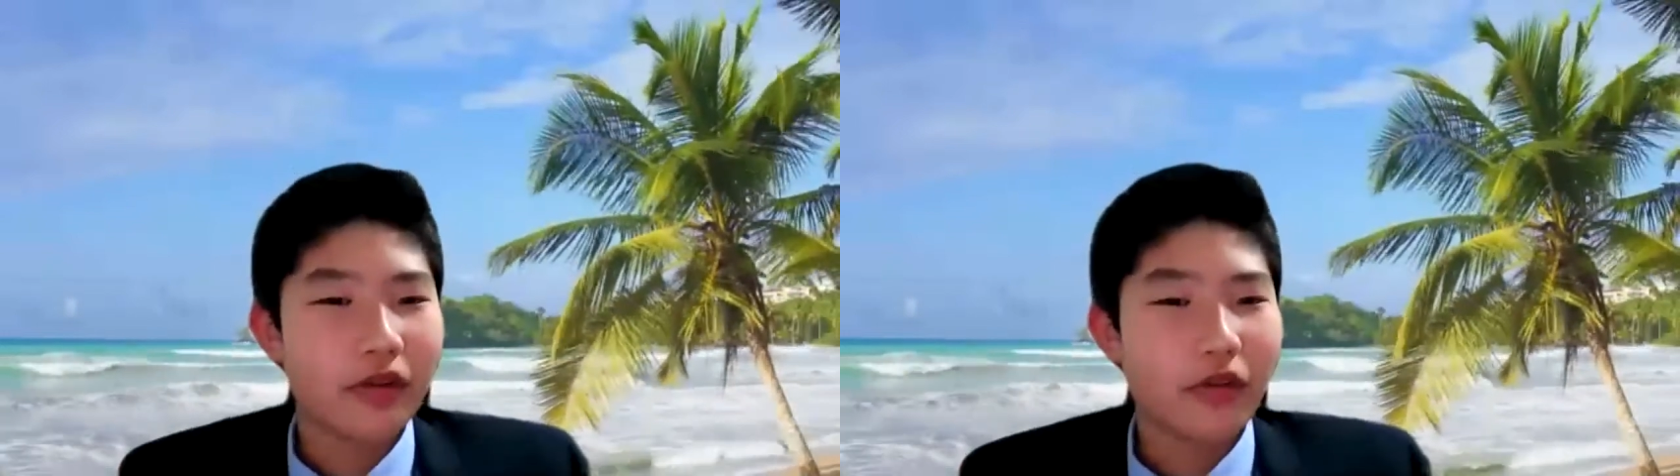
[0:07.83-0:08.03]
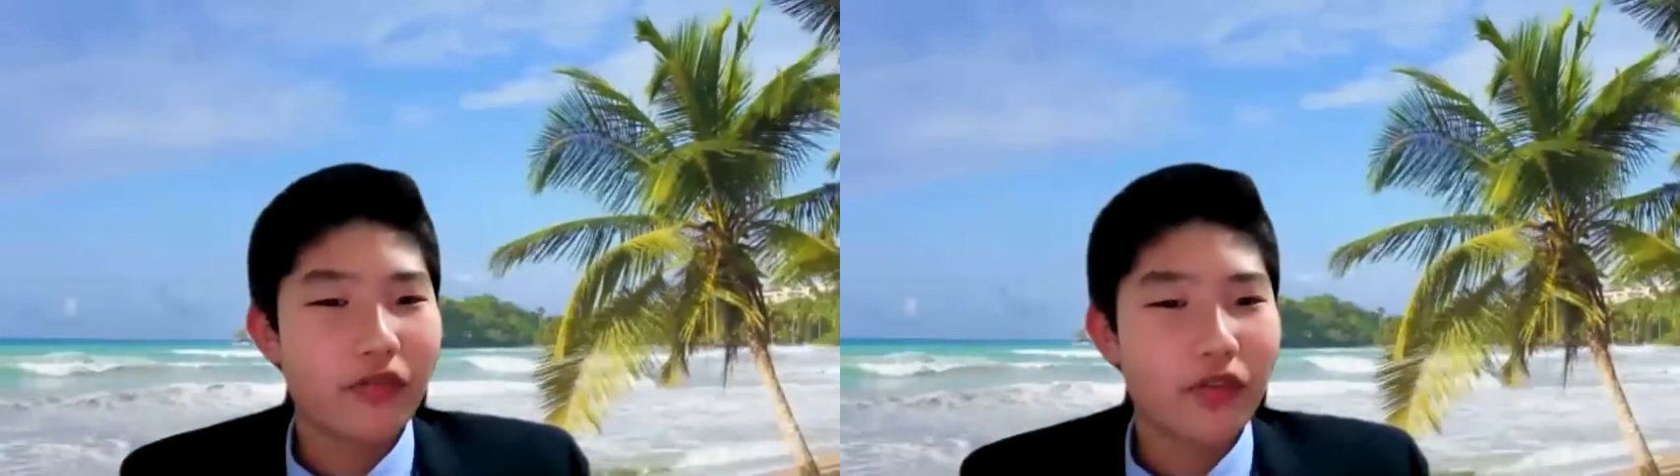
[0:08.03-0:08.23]

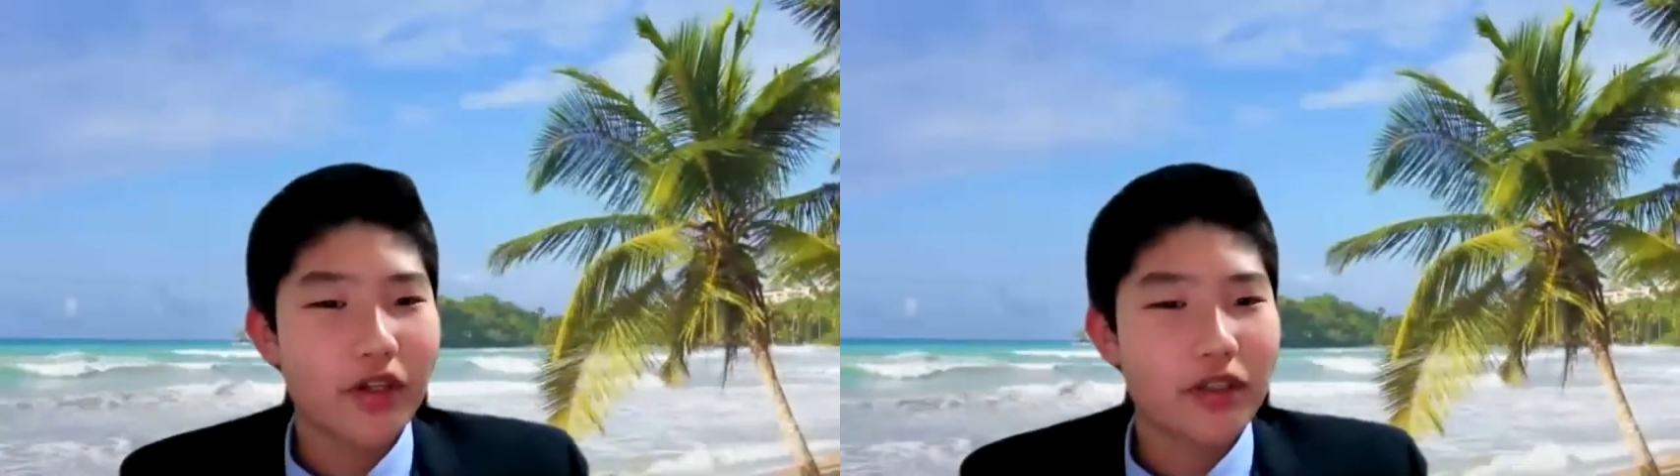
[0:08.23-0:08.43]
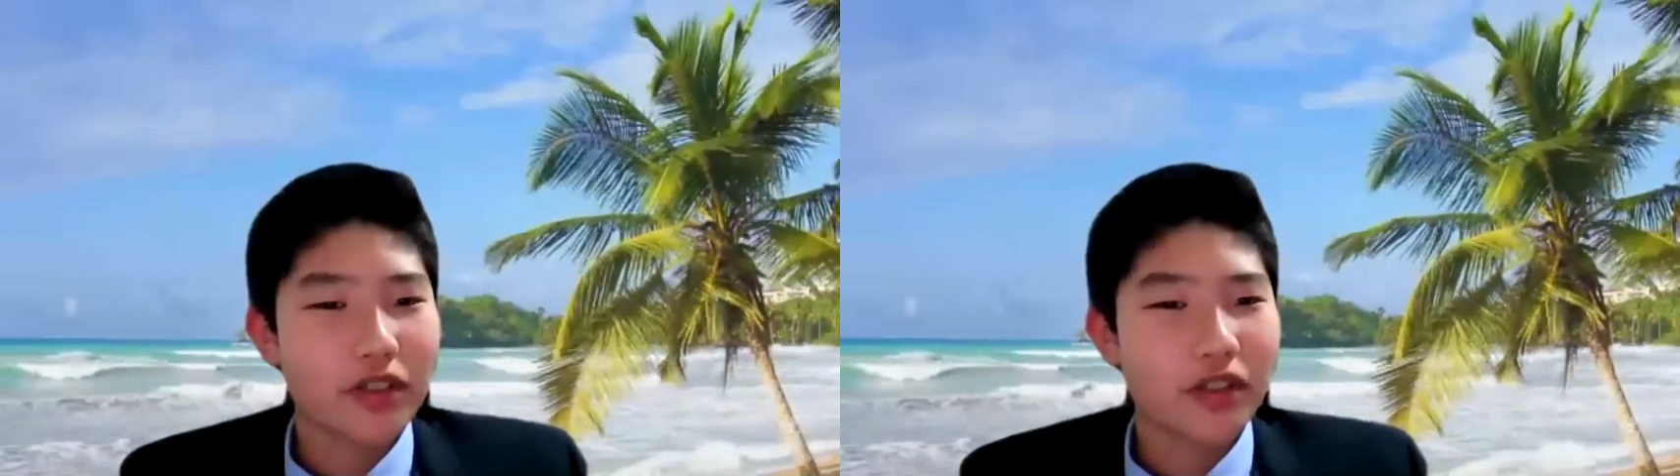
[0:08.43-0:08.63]

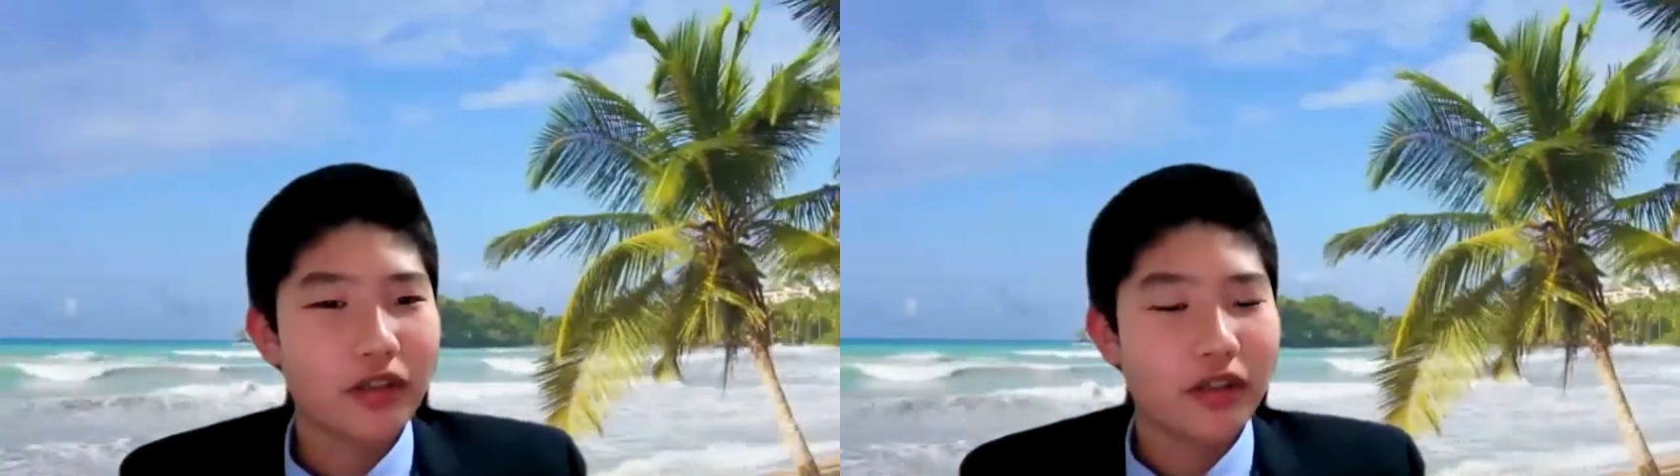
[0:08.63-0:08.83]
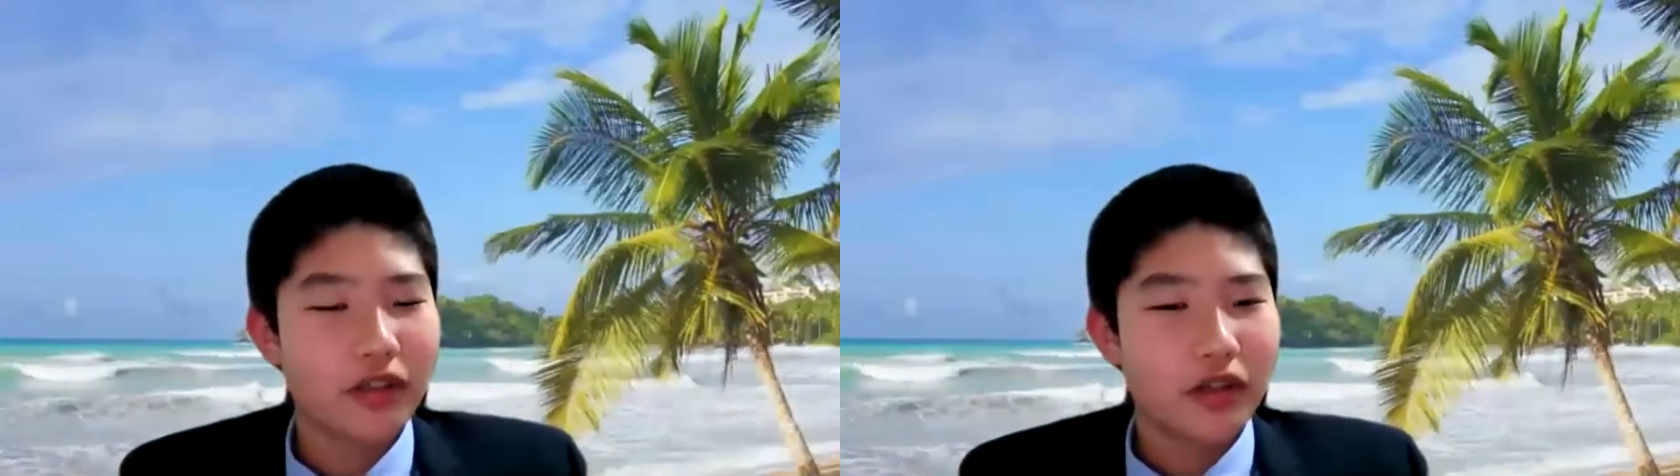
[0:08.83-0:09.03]
First,
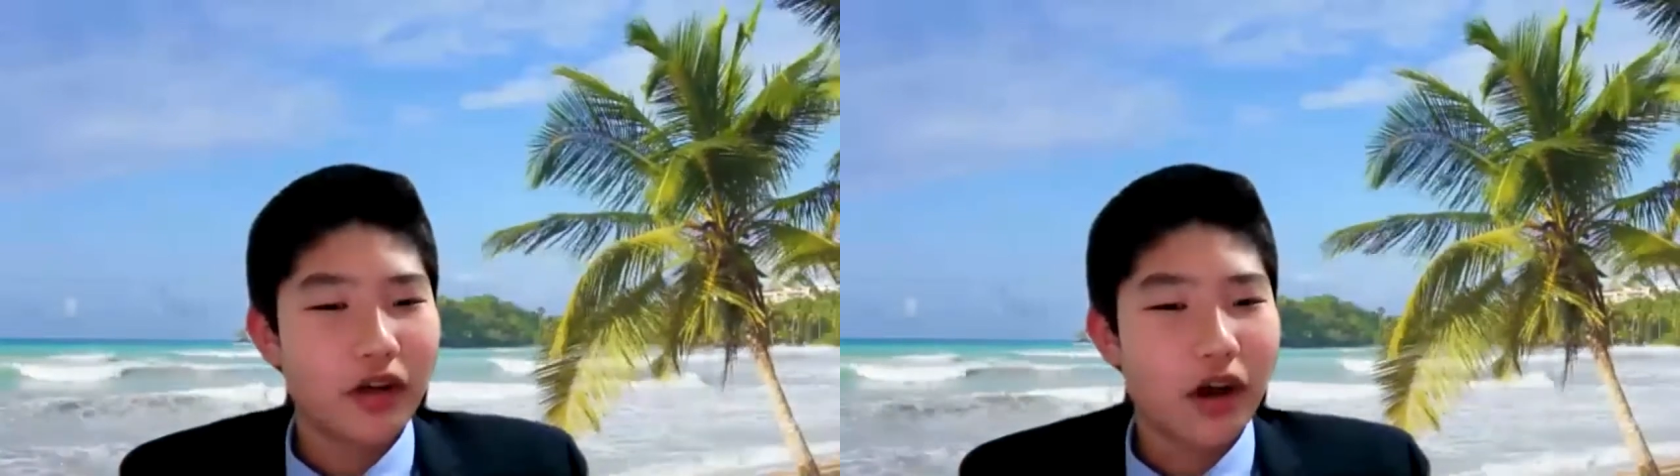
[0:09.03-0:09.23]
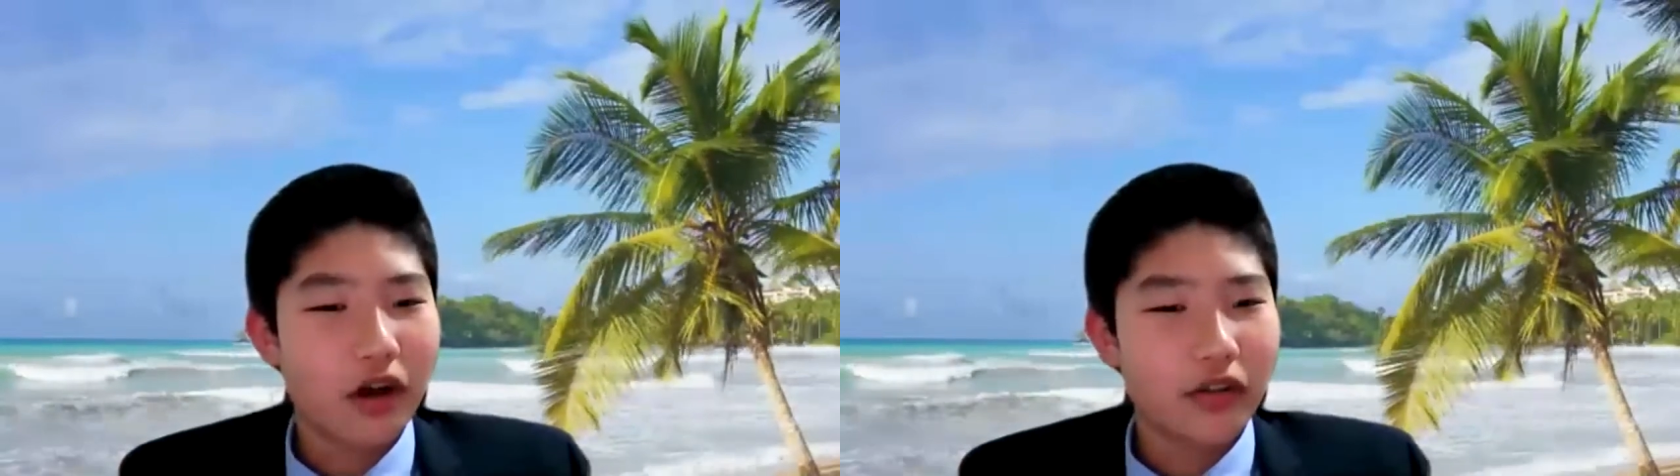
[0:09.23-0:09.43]

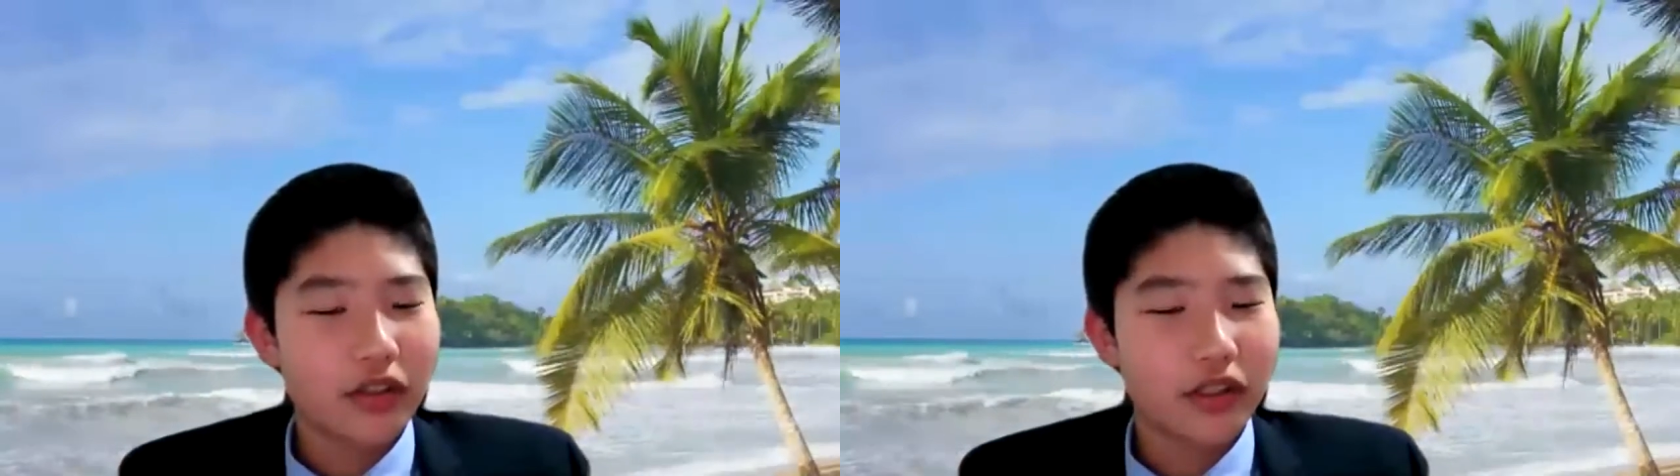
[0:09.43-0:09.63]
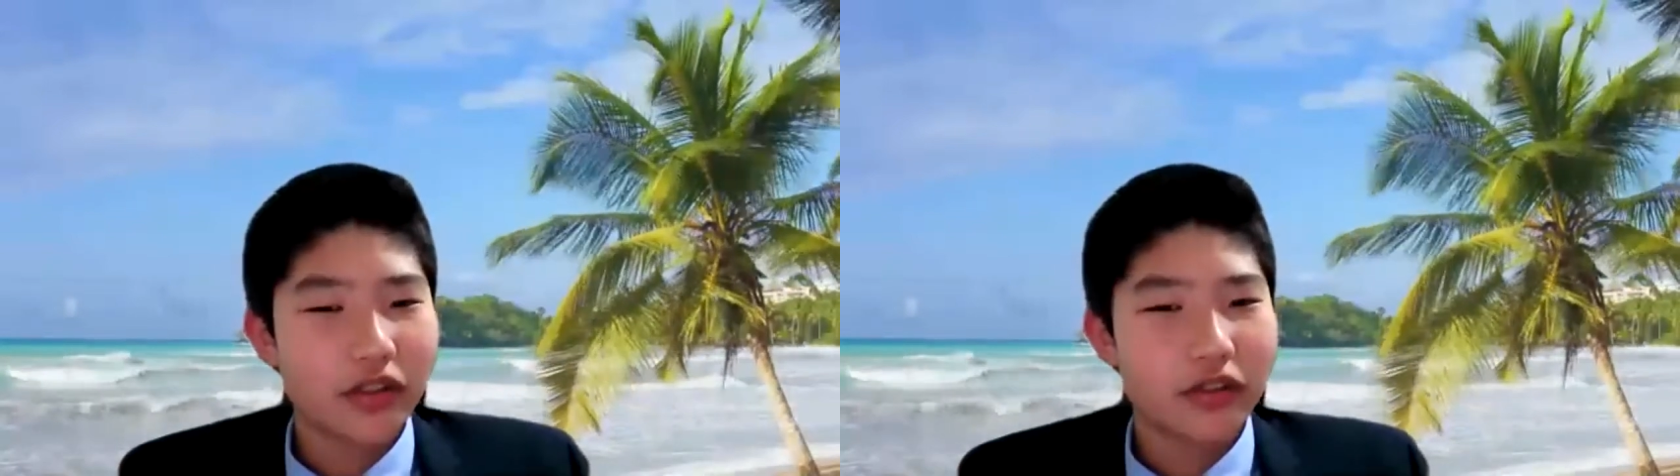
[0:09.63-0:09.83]
all you
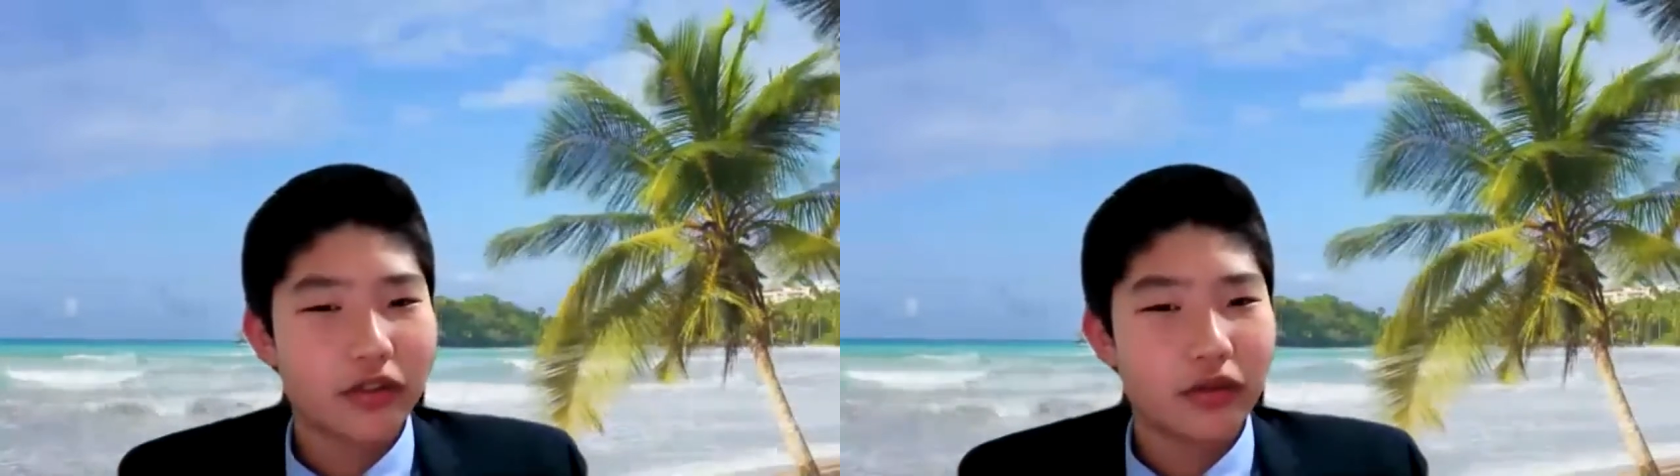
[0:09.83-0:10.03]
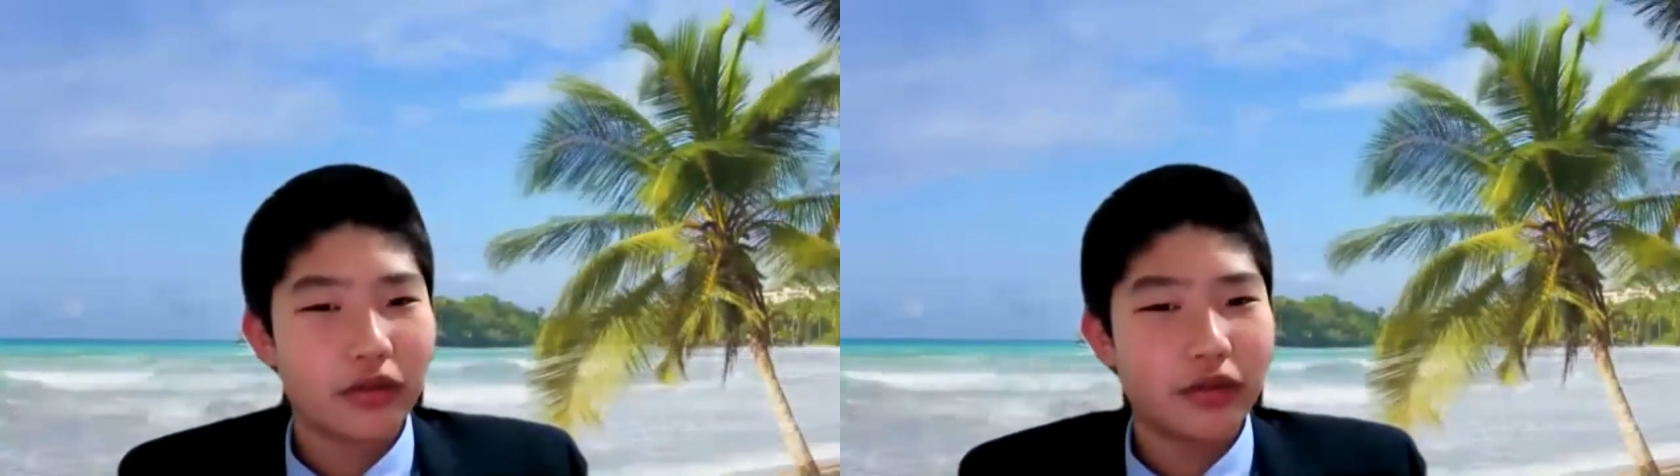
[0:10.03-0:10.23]
need to
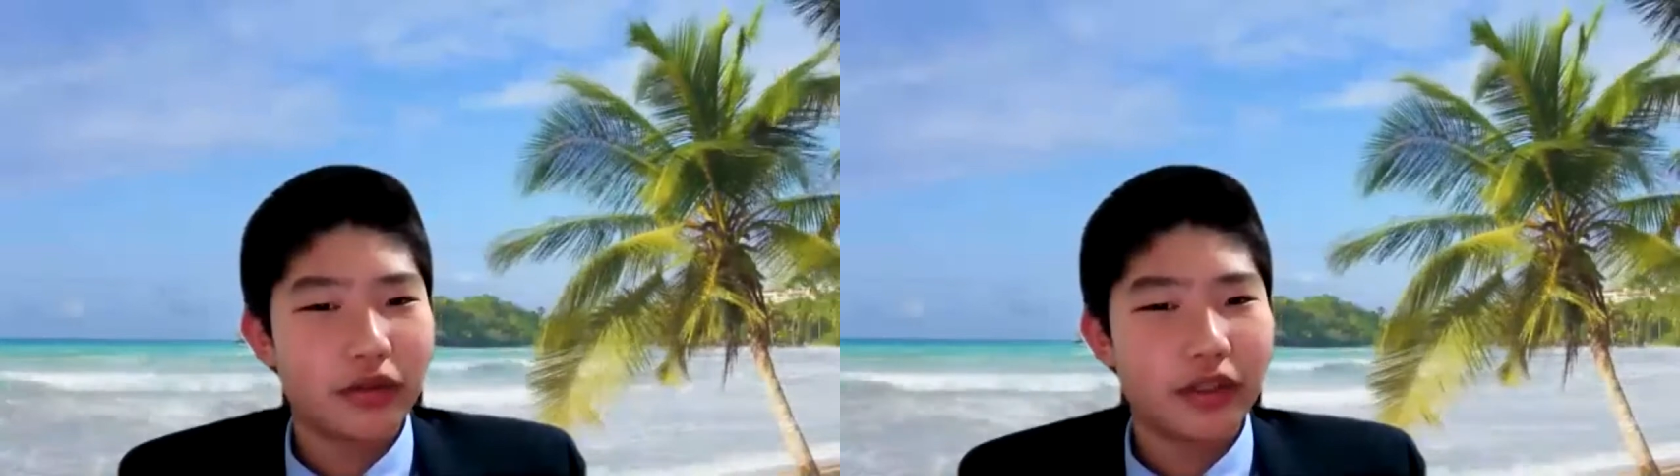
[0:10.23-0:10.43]
do